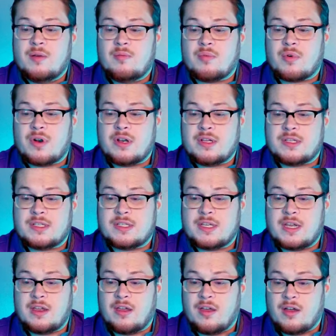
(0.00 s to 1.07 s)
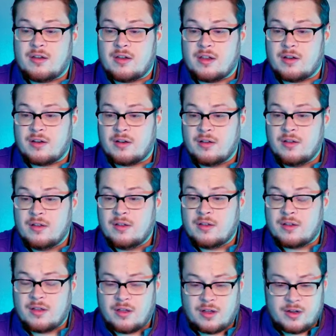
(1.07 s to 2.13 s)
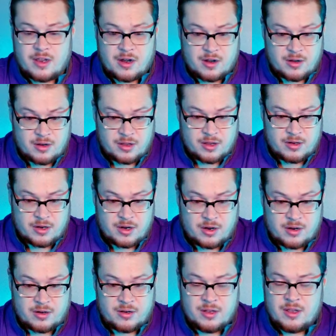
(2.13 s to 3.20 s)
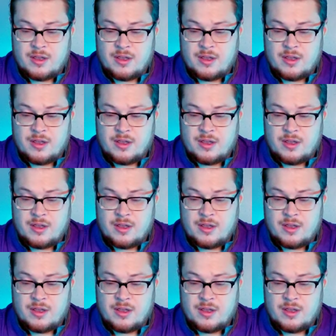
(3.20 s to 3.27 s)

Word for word: Pretty sick gun here. Gun here? Gun here?